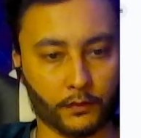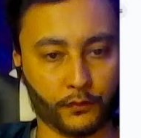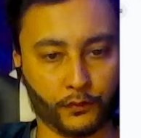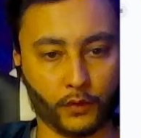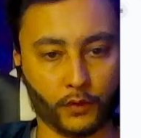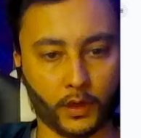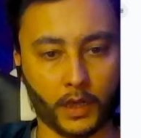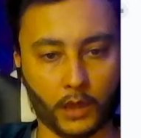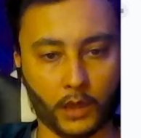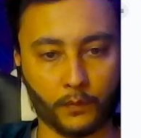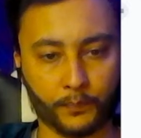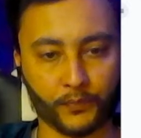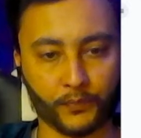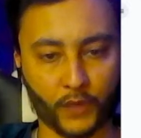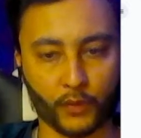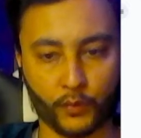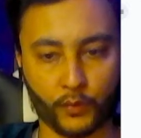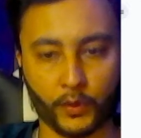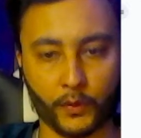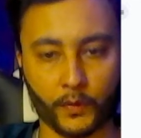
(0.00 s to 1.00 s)
For now,
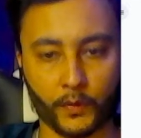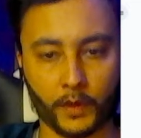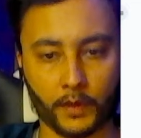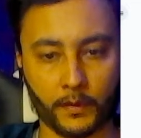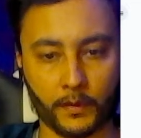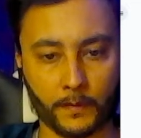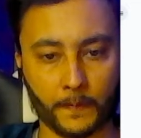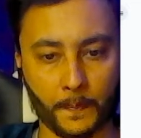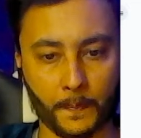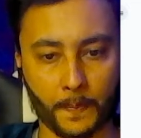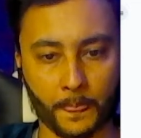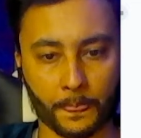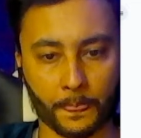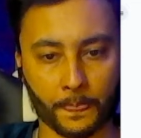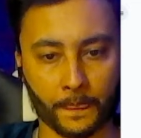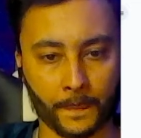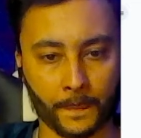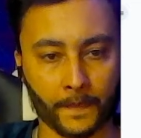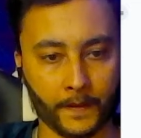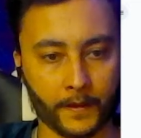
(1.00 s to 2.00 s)
we will
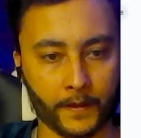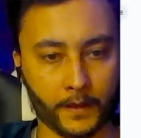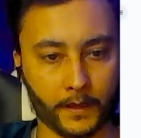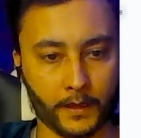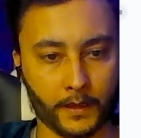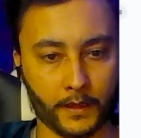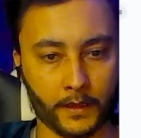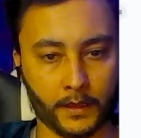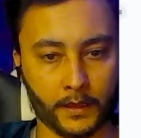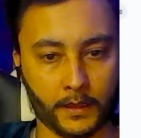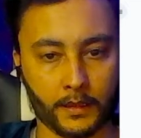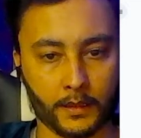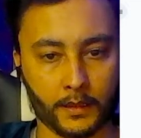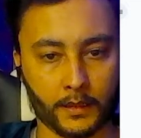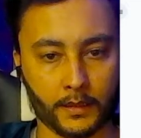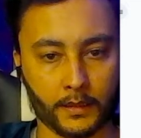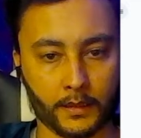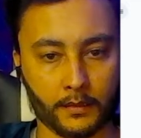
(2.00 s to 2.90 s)
uh,